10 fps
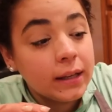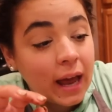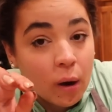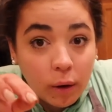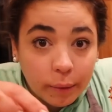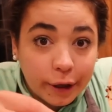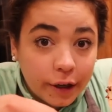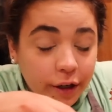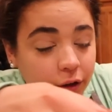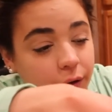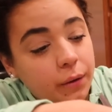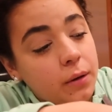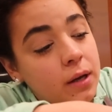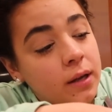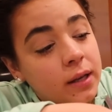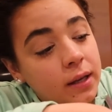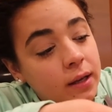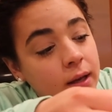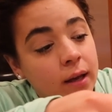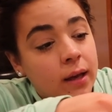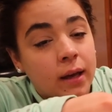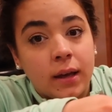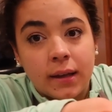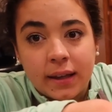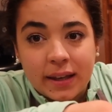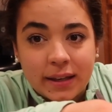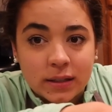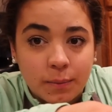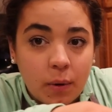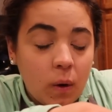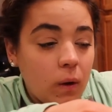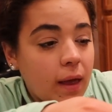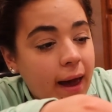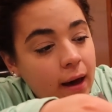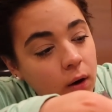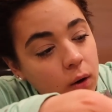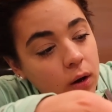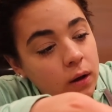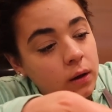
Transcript: Now what we're gonna do is pull out